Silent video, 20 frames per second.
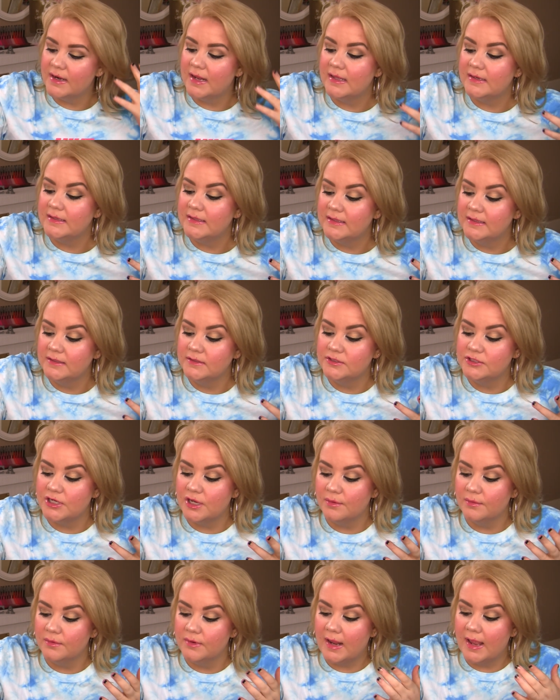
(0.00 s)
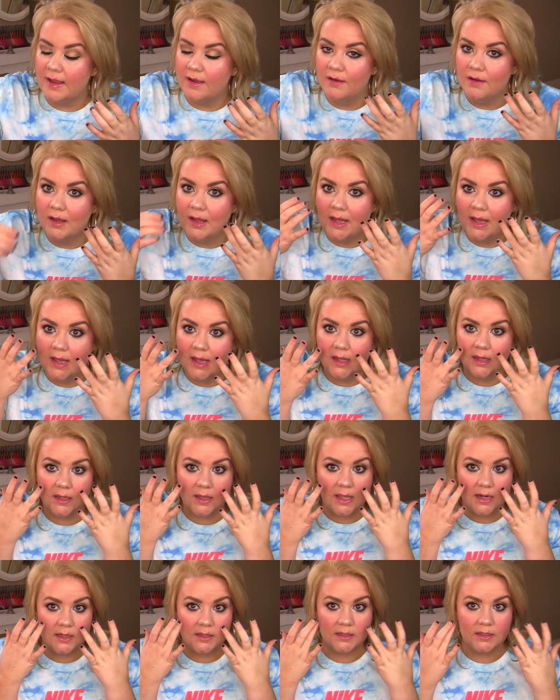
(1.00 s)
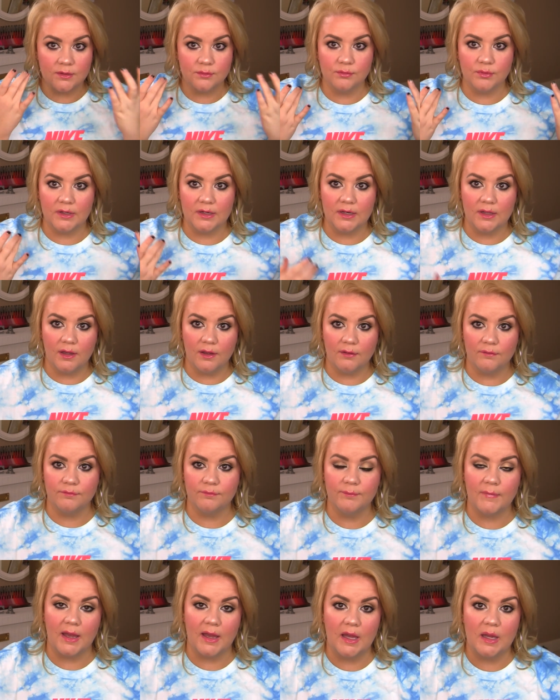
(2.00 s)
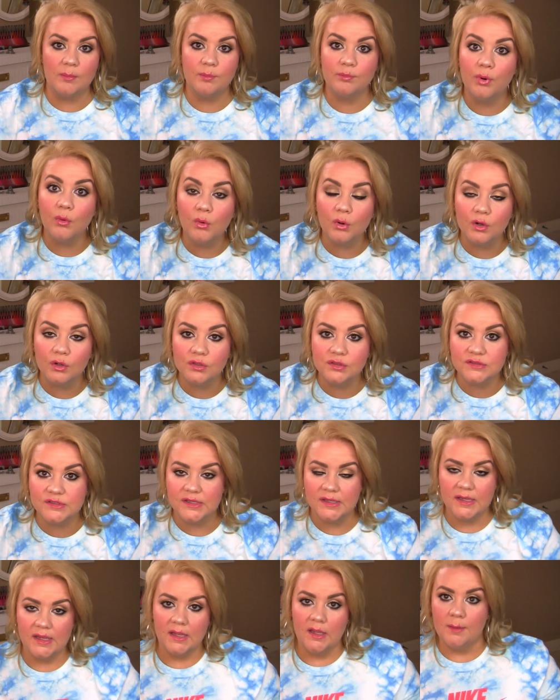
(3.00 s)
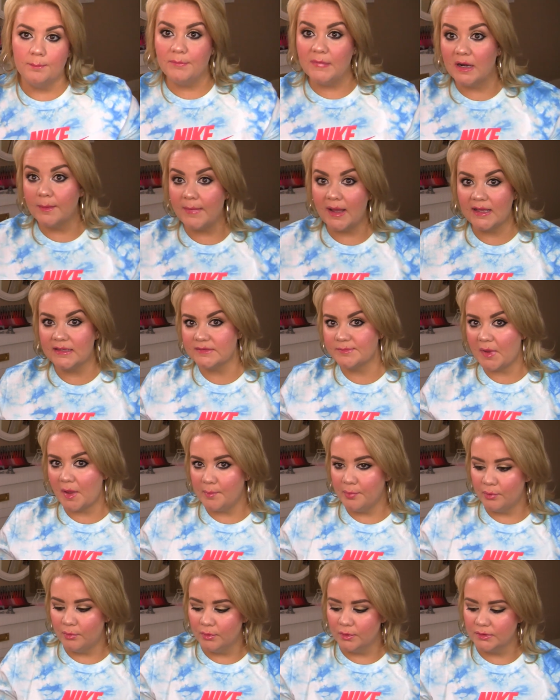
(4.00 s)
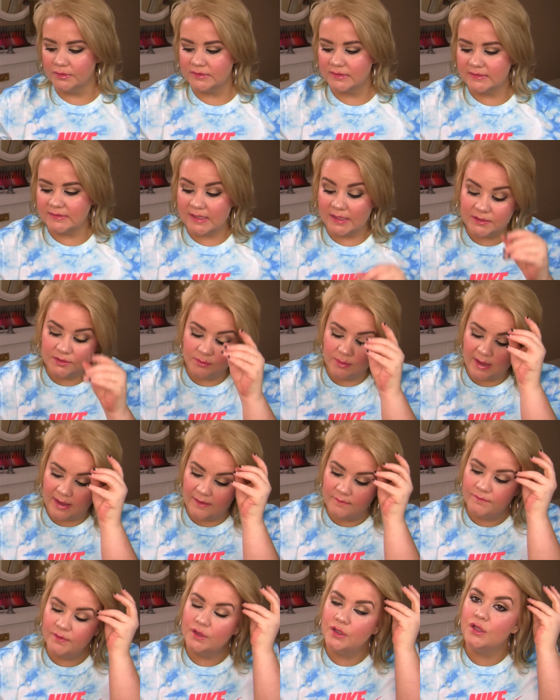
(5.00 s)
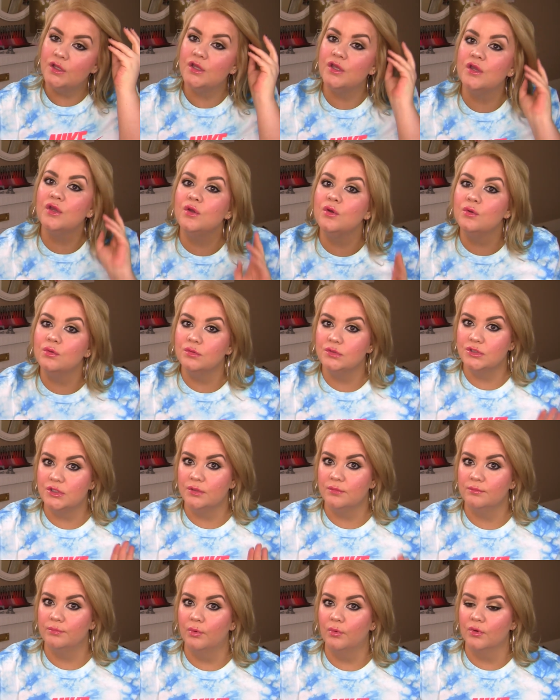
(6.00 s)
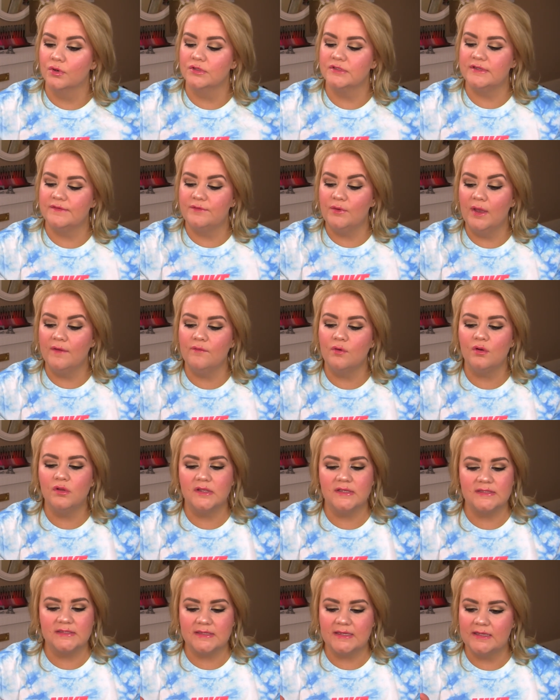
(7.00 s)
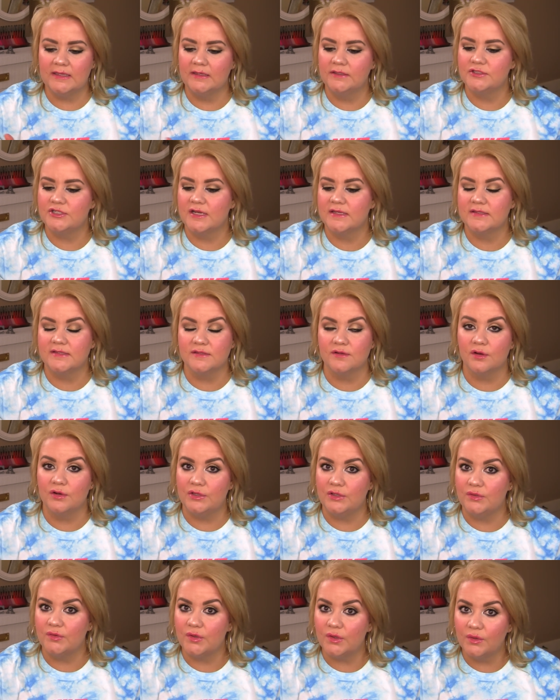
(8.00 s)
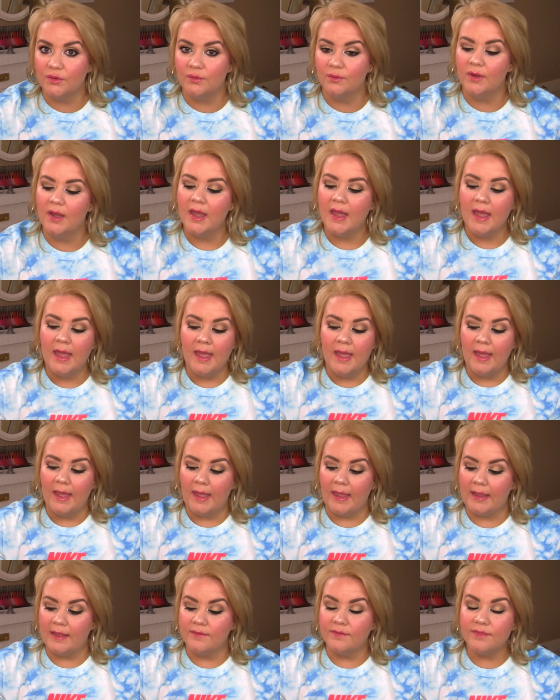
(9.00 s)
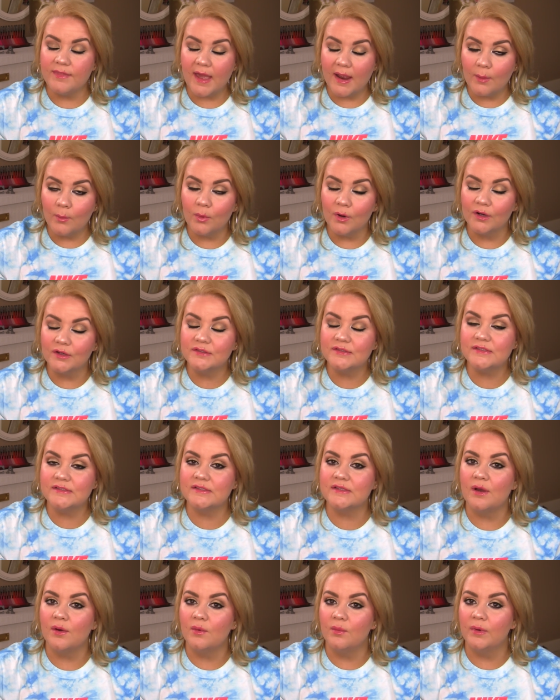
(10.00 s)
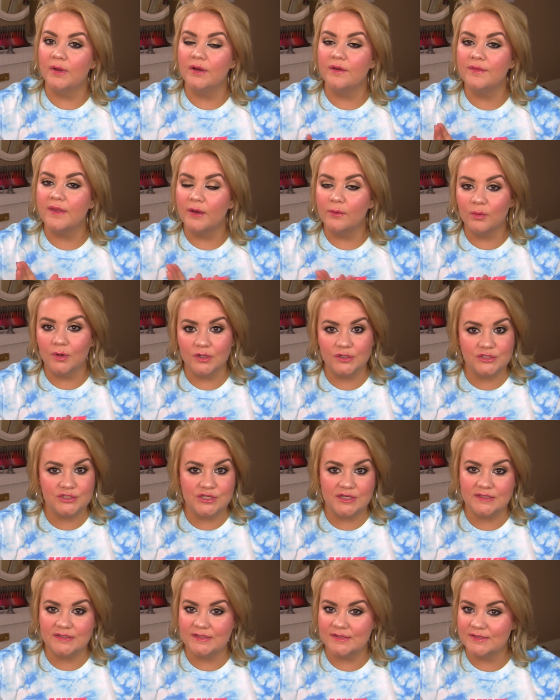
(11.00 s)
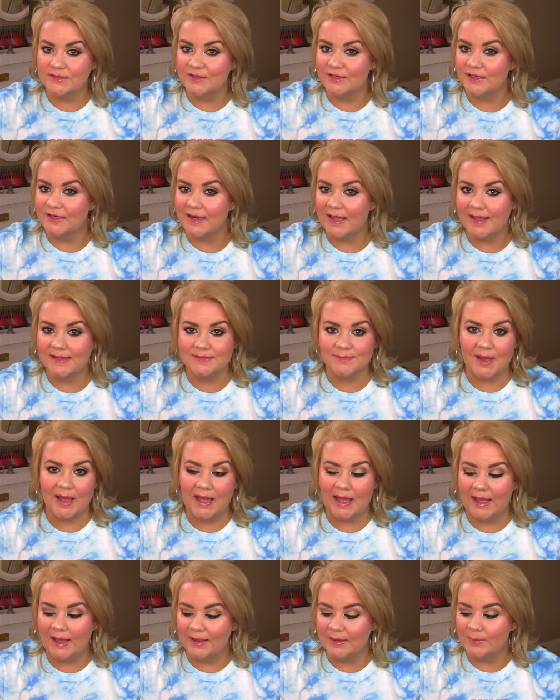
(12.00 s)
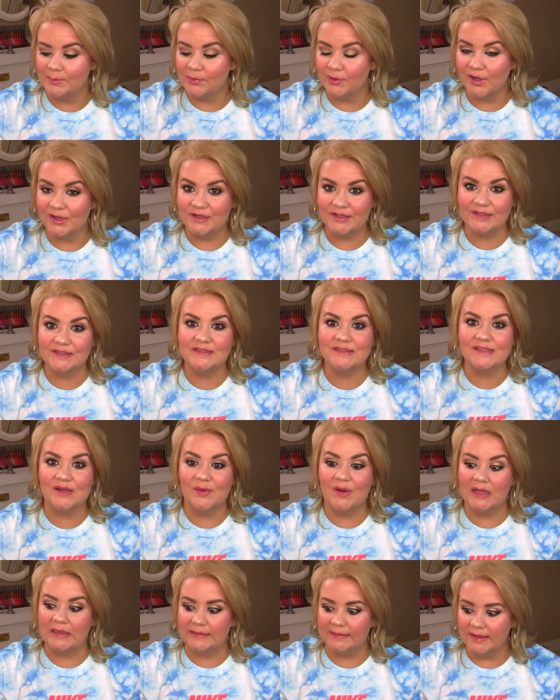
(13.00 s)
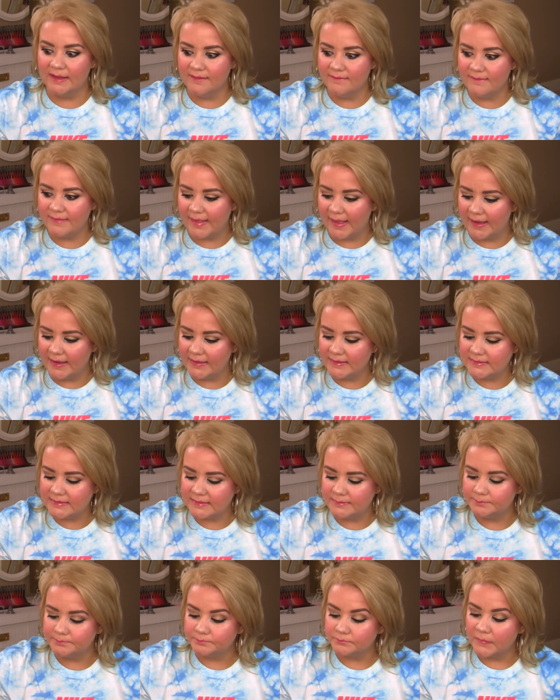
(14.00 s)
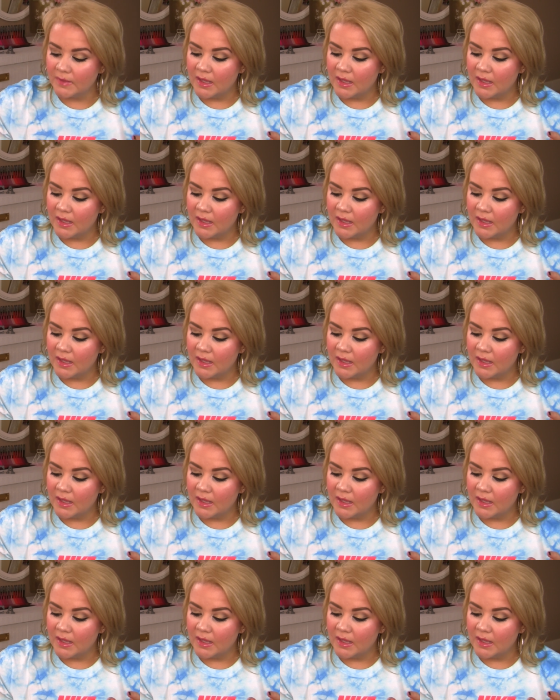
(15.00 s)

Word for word: that I did showing how I kind of get rid of my pores, minimize my pores because I do have huge pores. If you have oily skin, chances are you do. And that works so well. That works just as good as my high-end products. So I love that.